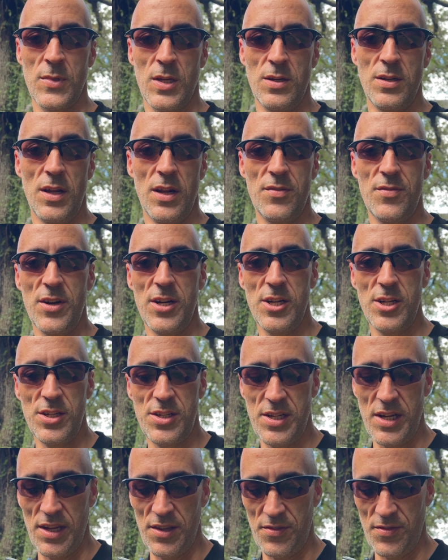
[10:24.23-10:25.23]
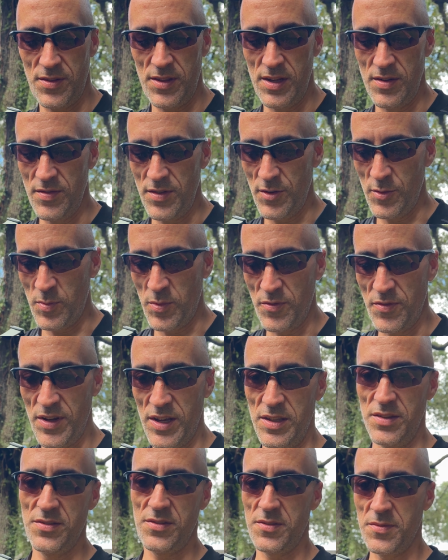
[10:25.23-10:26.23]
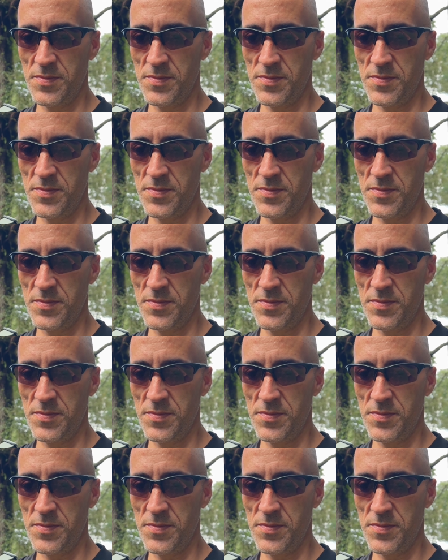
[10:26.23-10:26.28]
Not a very good test for the invisible fence.